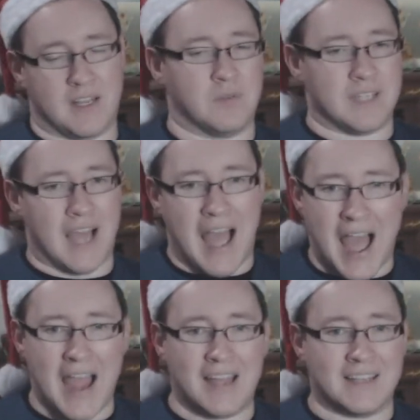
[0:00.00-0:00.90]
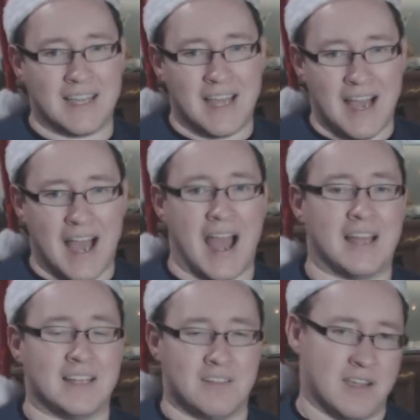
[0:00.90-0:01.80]
I would highly
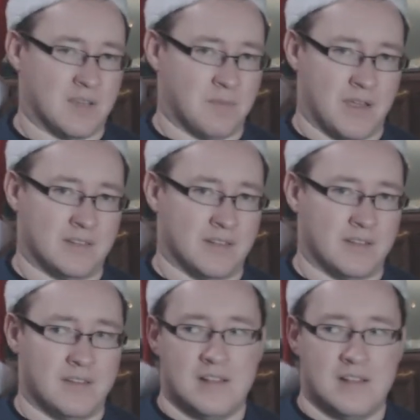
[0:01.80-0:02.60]
recommend it